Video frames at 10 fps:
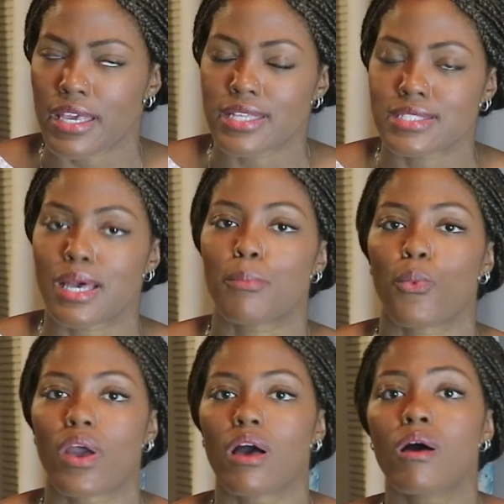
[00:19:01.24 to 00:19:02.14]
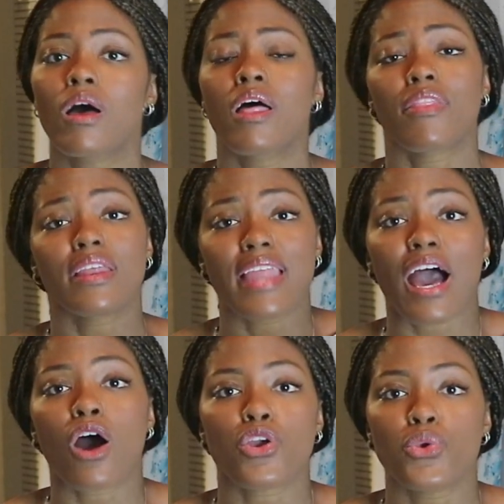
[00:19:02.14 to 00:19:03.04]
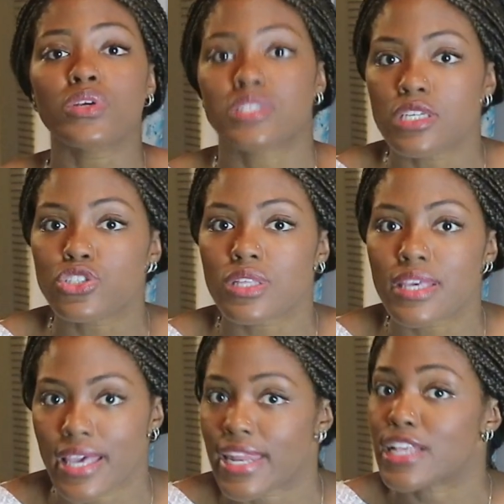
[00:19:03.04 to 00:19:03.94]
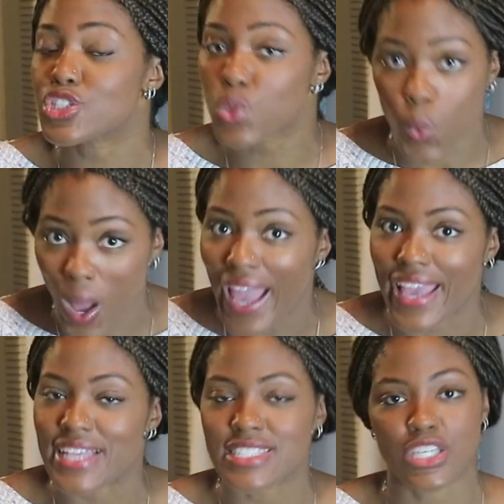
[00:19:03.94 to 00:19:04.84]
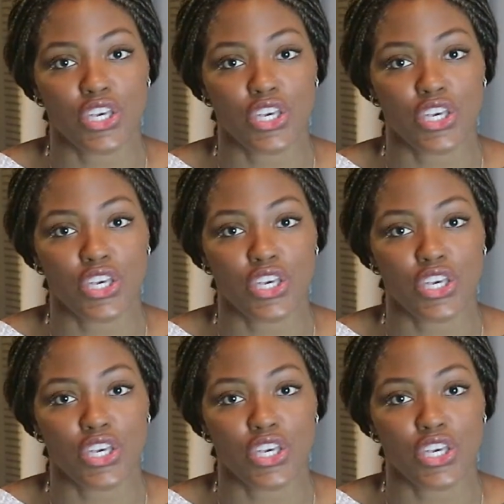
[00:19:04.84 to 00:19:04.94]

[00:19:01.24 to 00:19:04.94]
heats up well, then now you essentially get it twice.